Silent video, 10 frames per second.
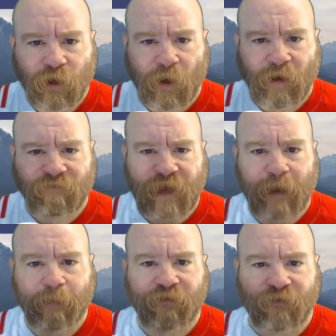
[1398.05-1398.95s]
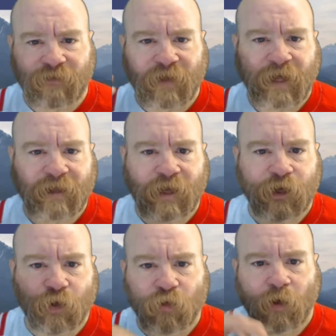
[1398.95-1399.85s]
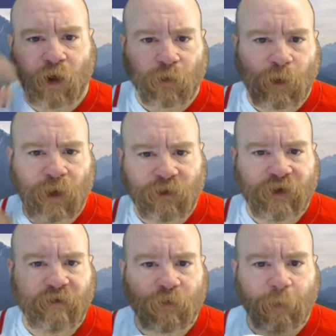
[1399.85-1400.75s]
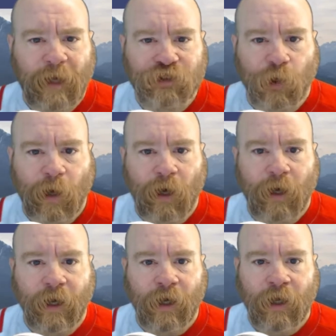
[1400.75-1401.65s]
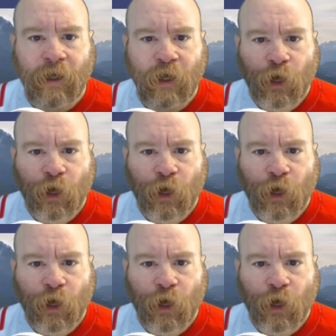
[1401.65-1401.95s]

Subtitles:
they don't have campuses like they do all around the Denver metro area